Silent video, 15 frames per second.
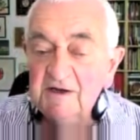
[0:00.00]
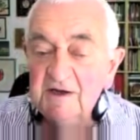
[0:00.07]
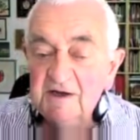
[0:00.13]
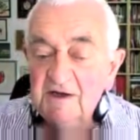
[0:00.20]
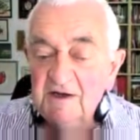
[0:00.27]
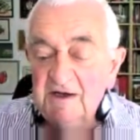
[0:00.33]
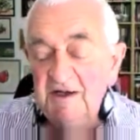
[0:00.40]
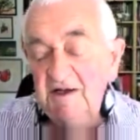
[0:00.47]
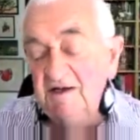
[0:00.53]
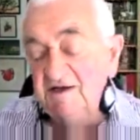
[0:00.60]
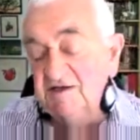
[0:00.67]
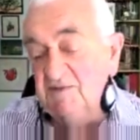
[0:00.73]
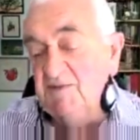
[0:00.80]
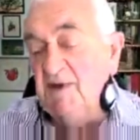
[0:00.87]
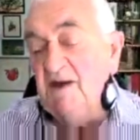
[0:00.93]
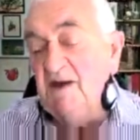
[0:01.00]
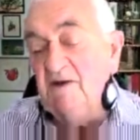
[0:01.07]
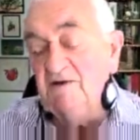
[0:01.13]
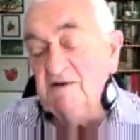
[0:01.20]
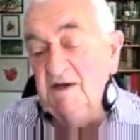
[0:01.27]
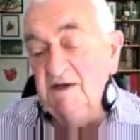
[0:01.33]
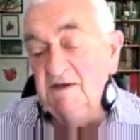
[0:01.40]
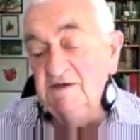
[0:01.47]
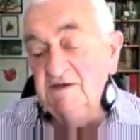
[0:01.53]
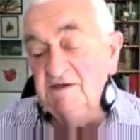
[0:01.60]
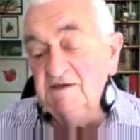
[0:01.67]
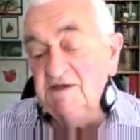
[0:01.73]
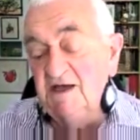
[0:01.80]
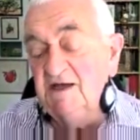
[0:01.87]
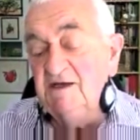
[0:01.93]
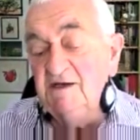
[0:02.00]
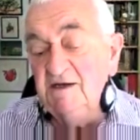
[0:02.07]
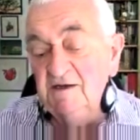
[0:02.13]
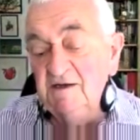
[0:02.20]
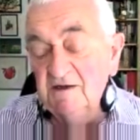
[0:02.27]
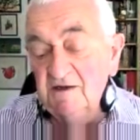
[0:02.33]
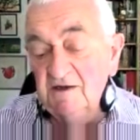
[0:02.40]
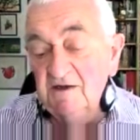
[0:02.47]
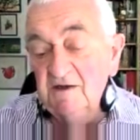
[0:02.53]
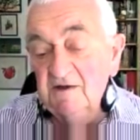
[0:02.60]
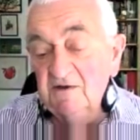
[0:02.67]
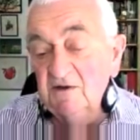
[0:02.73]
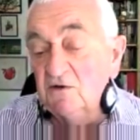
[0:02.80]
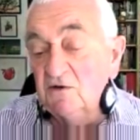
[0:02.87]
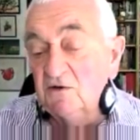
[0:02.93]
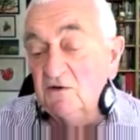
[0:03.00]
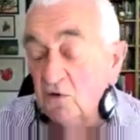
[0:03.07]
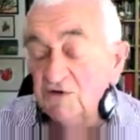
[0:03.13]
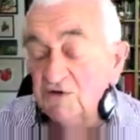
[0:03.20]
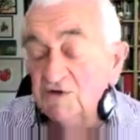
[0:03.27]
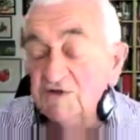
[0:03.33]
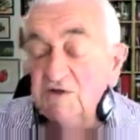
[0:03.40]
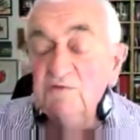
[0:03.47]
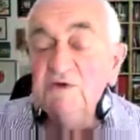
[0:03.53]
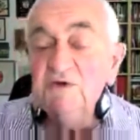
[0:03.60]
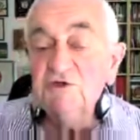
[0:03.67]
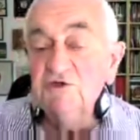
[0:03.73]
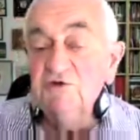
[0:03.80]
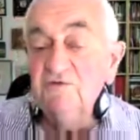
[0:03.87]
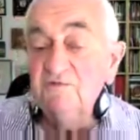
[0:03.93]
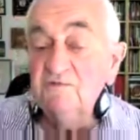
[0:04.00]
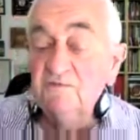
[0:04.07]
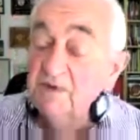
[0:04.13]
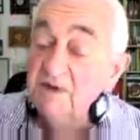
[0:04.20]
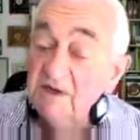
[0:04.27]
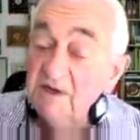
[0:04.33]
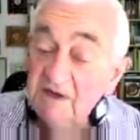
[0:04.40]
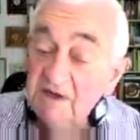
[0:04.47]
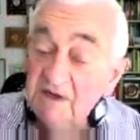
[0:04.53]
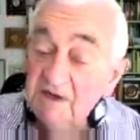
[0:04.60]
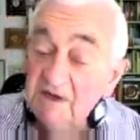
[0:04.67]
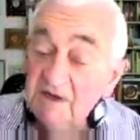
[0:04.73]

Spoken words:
It is about understanding the cause in which you believe